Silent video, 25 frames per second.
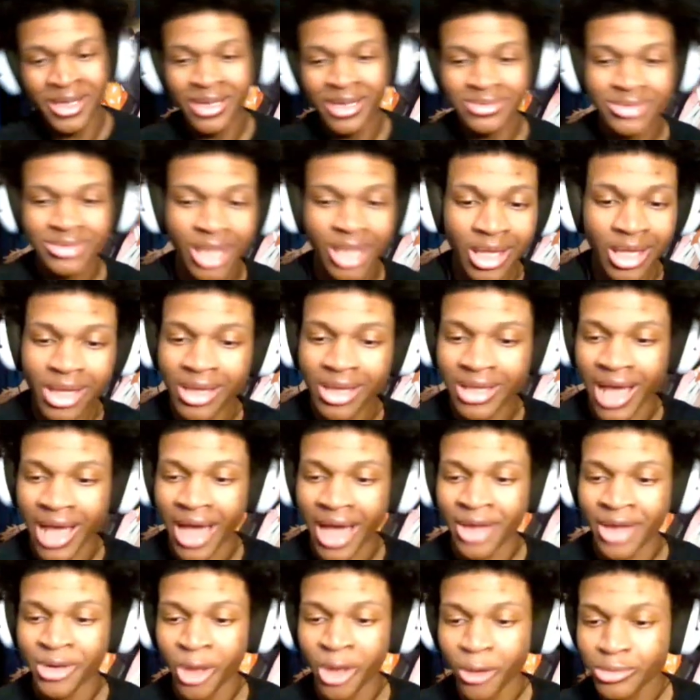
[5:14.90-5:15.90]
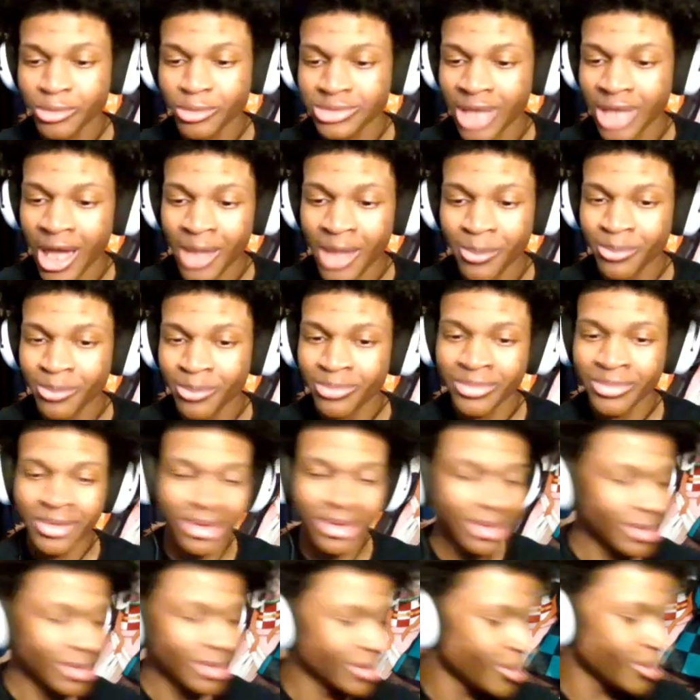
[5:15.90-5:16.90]
They ain't got no type.
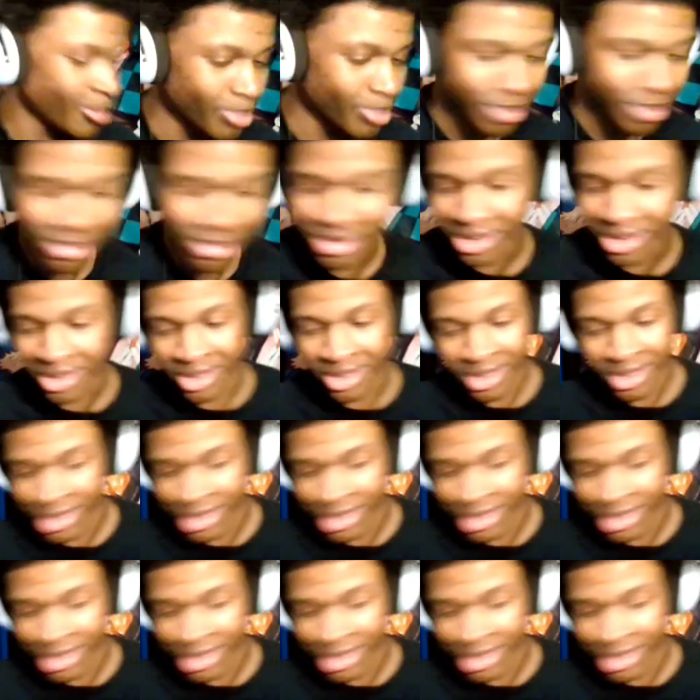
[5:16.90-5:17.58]
Yeah.